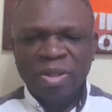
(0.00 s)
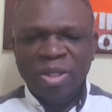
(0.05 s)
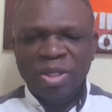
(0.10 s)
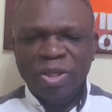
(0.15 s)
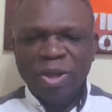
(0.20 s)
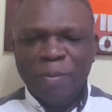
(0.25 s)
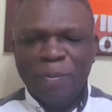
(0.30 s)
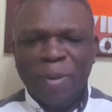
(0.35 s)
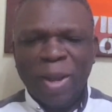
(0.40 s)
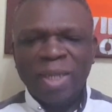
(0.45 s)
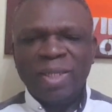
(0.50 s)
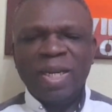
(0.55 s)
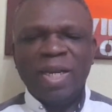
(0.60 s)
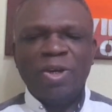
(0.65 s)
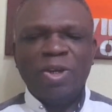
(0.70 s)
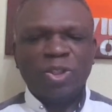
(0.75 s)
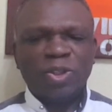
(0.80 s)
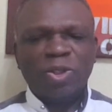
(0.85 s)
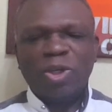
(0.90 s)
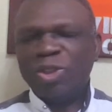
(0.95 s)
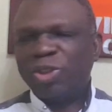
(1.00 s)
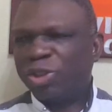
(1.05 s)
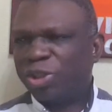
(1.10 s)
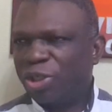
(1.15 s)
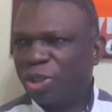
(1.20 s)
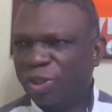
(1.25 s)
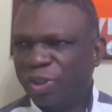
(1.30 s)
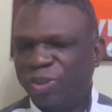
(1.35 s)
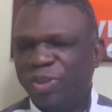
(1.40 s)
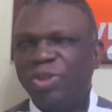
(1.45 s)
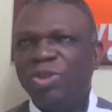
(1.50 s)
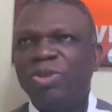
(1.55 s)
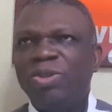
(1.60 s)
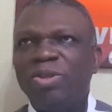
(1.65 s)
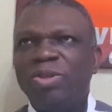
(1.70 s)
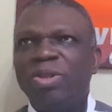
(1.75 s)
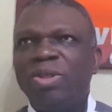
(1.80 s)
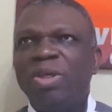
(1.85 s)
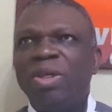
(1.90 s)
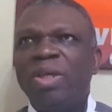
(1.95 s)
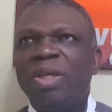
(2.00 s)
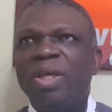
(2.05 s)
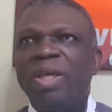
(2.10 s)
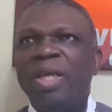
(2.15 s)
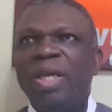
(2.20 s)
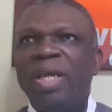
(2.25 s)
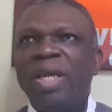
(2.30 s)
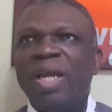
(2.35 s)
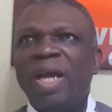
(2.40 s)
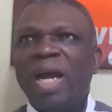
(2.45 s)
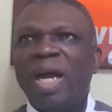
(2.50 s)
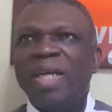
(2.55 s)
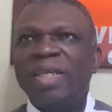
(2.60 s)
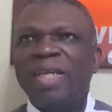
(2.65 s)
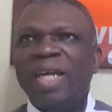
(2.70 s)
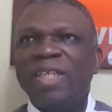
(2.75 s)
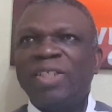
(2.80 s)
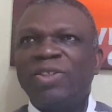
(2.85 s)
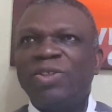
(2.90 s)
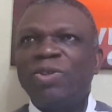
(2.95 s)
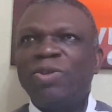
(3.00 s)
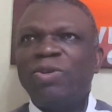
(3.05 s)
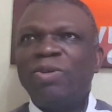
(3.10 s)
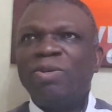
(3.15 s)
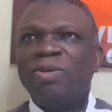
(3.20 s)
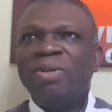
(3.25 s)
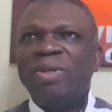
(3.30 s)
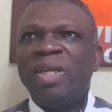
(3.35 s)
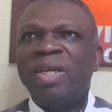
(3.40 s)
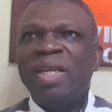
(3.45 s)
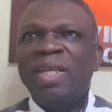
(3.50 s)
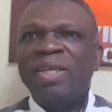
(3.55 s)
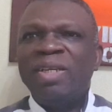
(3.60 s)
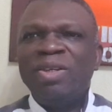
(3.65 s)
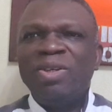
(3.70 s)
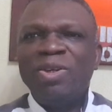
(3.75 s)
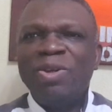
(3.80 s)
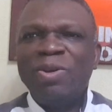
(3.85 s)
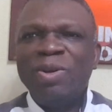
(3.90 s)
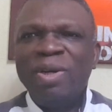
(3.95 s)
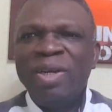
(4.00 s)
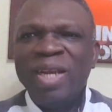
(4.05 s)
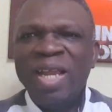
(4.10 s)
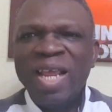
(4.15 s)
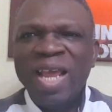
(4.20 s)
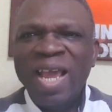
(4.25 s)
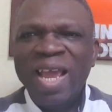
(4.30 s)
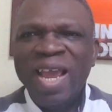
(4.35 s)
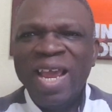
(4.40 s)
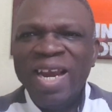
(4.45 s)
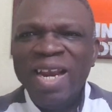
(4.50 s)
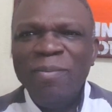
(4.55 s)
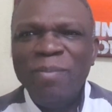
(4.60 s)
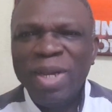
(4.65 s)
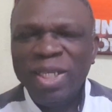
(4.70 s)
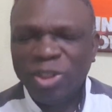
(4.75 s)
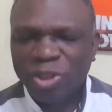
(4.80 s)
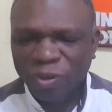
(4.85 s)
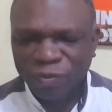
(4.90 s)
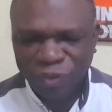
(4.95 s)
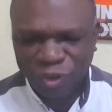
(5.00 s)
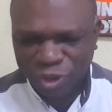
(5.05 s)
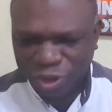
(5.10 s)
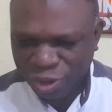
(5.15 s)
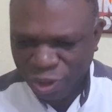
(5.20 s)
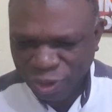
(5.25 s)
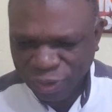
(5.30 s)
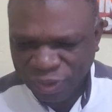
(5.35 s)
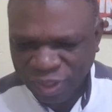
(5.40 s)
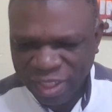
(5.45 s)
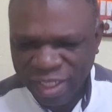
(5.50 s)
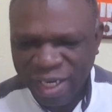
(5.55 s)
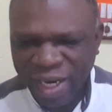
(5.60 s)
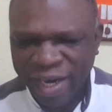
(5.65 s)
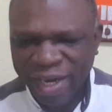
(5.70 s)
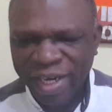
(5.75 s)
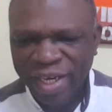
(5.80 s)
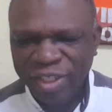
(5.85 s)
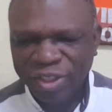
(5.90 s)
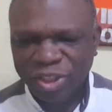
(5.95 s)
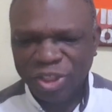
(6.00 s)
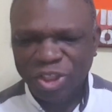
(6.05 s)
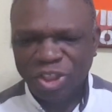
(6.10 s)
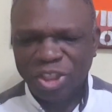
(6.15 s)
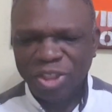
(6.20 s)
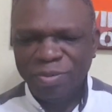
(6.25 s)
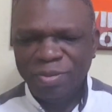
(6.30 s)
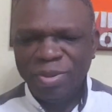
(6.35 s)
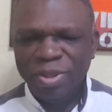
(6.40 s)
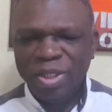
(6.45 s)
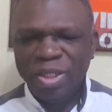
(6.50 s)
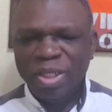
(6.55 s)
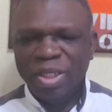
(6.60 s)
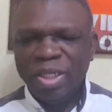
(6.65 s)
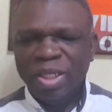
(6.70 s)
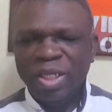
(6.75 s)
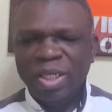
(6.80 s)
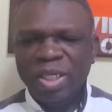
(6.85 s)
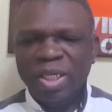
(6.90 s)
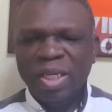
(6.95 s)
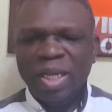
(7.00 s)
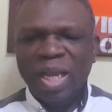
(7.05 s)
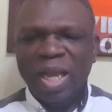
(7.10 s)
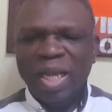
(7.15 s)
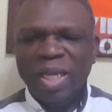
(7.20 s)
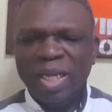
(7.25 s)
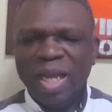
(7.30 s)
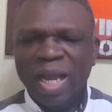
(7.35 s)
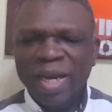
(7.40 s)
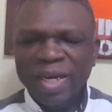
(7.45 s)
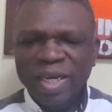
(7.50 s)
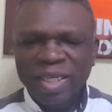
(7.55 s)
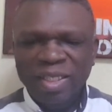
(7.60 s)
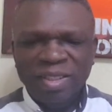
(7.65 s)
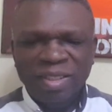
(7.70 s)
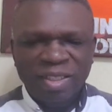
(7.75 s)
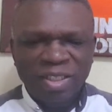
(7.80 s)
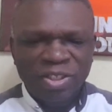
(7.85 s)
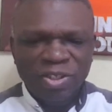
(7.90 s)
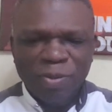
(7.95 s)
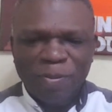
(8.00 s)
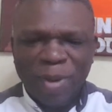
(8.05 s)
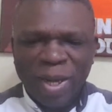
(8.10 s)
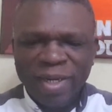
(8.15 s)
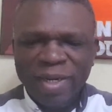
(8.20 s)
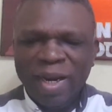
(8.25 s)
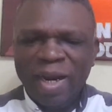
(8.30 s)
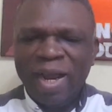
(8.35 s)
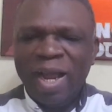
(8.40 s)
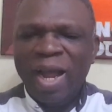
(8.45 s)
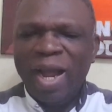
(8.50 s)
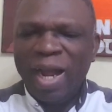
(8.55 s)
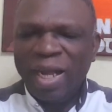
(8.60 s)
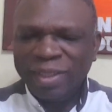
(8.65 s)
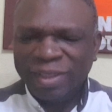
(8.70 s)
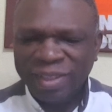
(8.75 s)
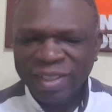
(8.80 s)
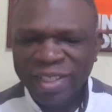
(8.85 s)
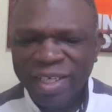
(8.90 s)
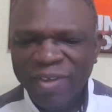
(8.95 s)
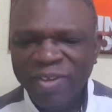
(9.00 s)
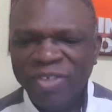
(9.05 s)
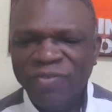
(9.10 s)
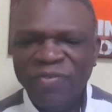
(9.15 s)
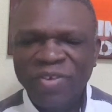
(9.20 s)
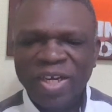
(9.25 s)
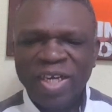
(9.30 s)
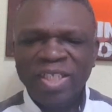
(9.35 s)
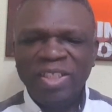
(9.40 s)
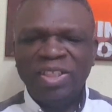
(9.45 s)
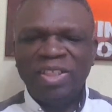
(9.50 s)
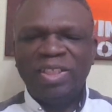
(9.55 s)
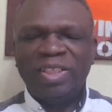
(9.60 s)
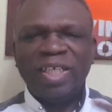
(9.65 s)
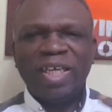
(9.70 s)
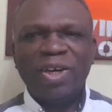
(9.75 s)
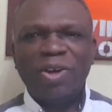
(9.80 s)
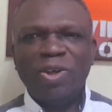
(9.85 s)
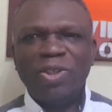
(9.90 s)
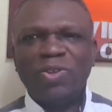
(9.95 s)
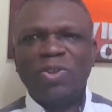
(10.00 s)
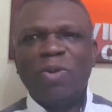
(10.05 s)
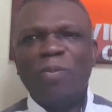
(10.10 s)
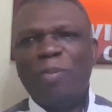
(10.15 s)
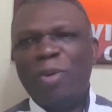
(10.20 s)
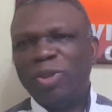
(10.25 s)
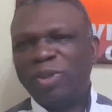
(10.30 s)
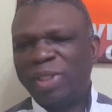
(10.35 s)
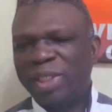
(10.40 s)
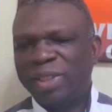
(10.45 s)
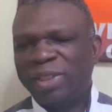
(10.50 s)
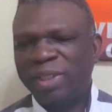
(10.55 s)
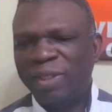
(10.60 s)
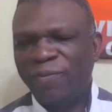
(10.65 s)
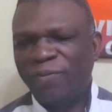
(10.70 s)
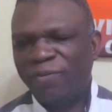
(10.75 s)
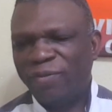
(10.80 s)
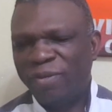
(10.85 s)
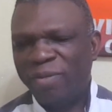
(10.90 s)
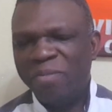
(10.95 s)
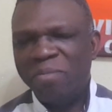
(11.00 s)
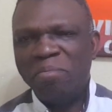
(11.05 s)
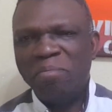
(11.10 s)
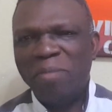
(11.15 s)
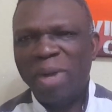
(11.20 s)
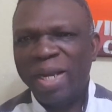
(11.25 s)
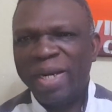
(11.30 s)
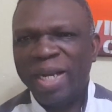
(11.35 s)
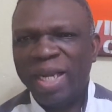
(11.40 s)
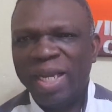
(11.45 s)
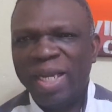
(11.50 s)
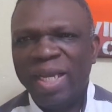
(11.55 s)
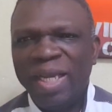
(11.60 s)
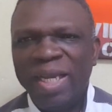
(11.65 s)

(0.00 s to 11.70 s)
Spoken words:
your partner does not trust you and there's no element of trust in that relationship, and partner acts in a very jealous or possessive manner.